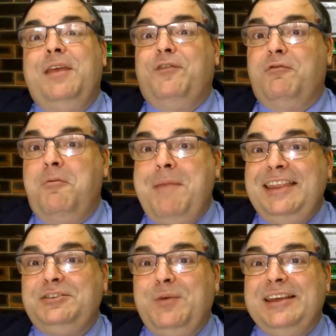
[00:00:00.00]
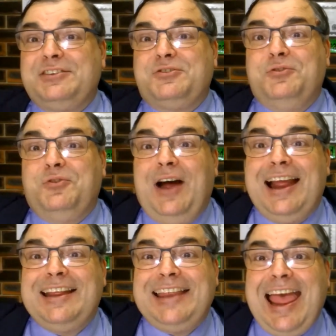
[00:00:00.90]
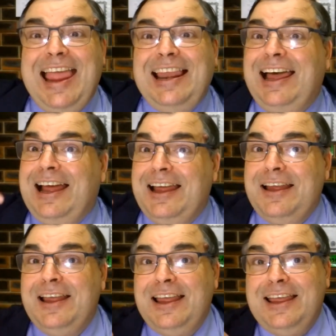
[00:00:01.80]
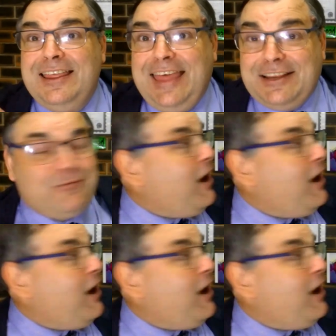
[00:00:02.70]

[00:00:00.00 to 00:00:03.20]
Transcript: If you're a menswear store, a tailor, that's